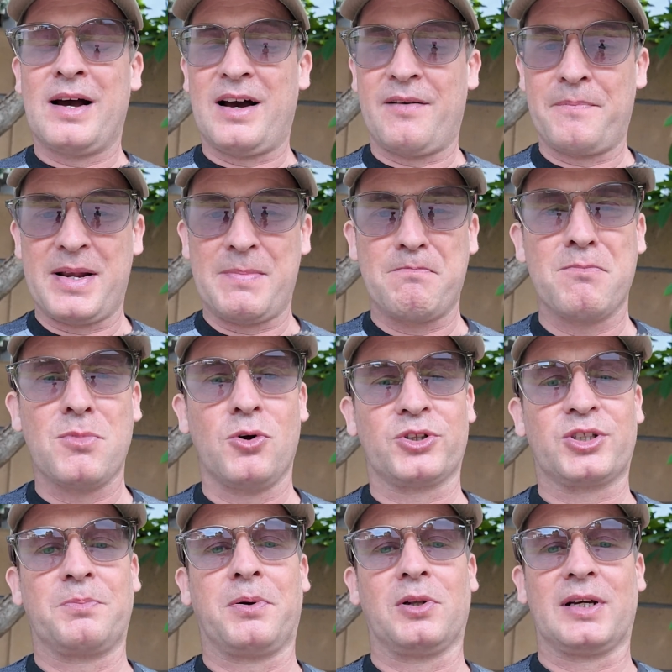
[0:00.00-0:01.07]
I've been
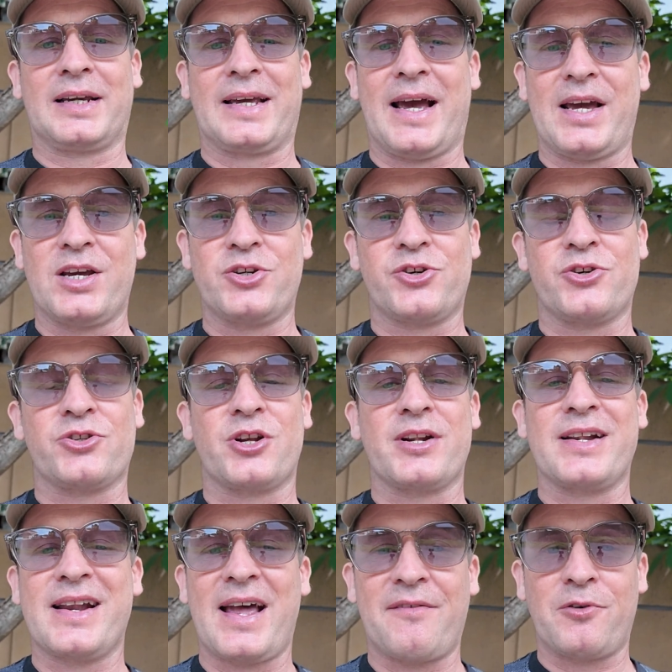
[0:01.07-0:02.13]
multiple occasions
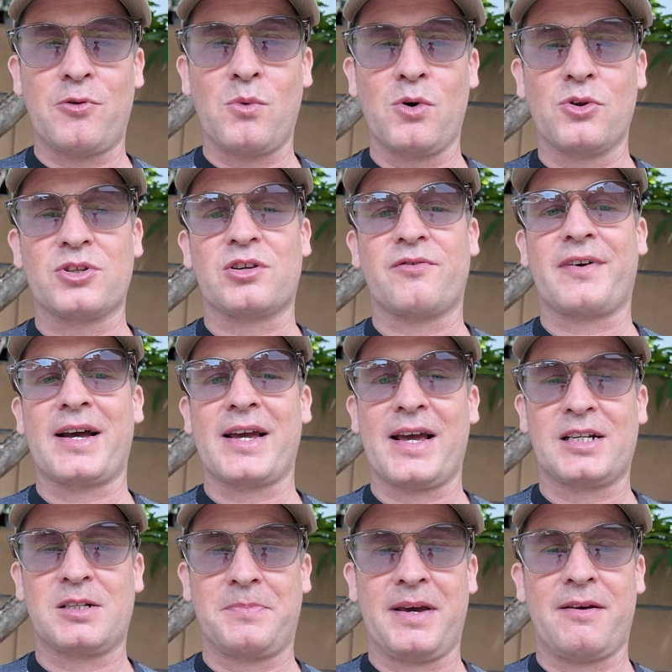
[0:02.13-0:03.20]
and never once have I
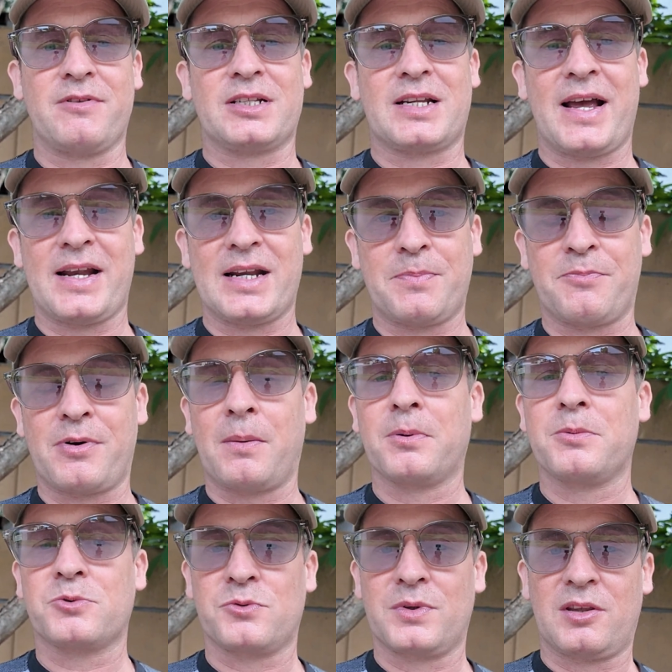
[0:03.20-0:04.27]
experienced any
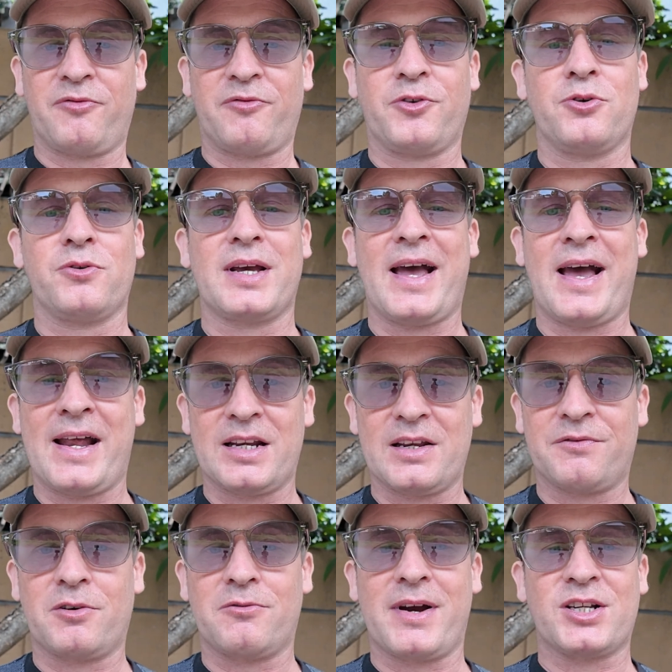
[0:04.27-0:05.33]
problems with the food at any
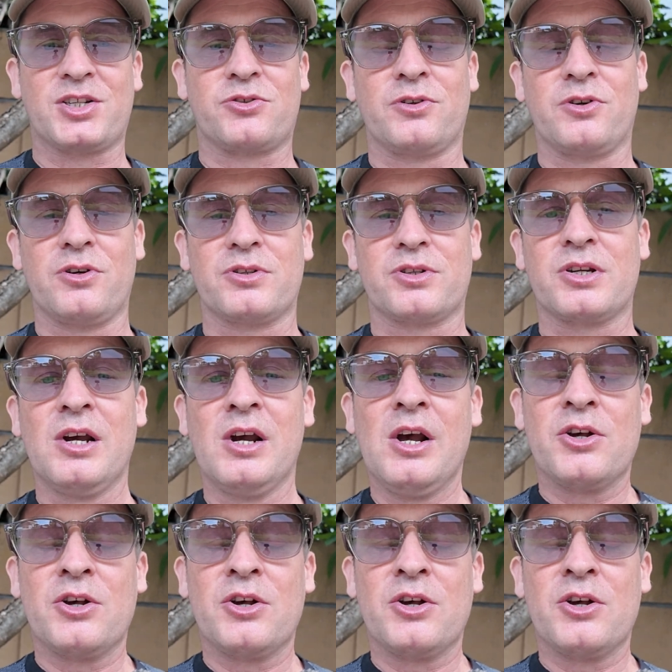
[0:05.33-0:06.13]
of the restaurants.